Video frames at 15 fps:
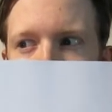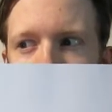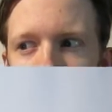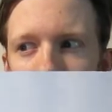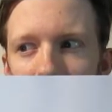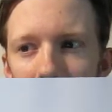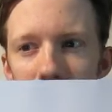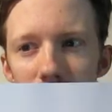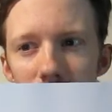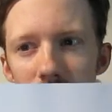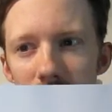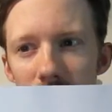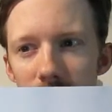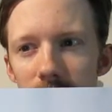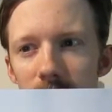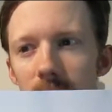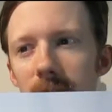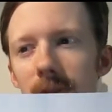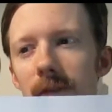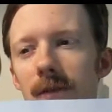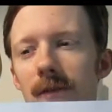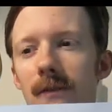doesn't match what
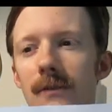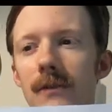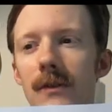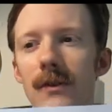the student